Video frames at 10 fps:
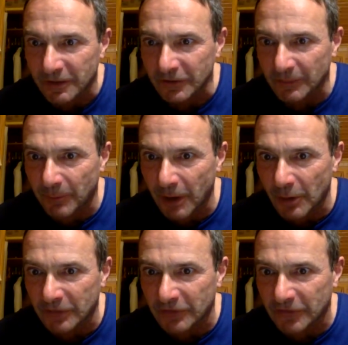some
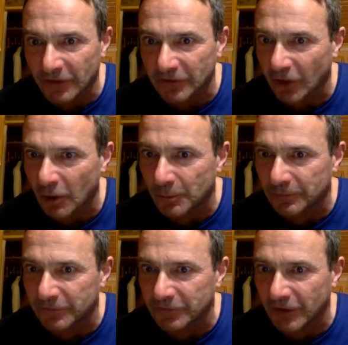bioexercise to
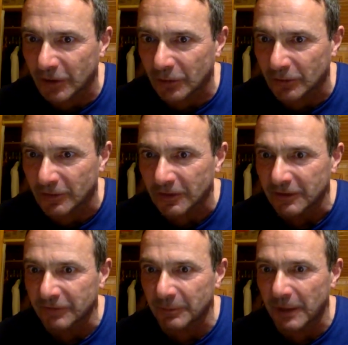open the zone,
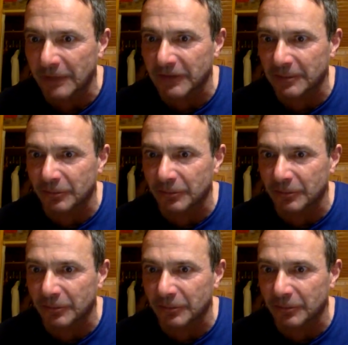the pelvic